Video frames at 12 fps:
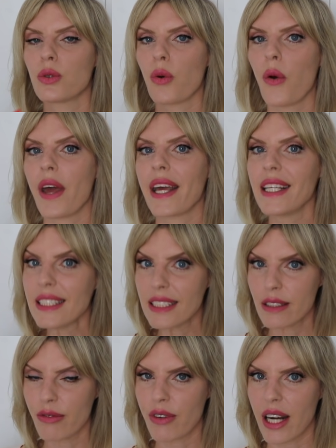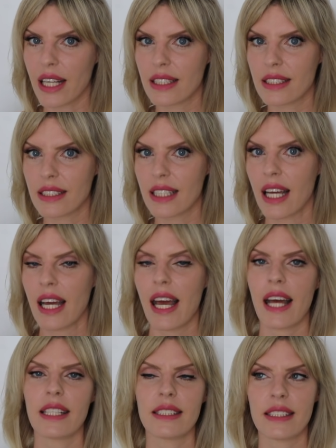to his friends
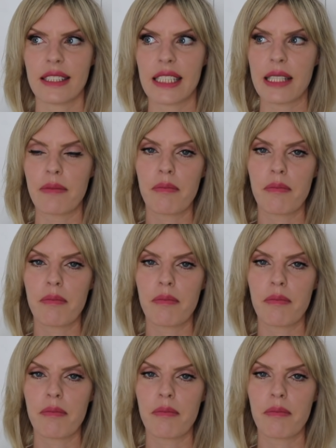and say,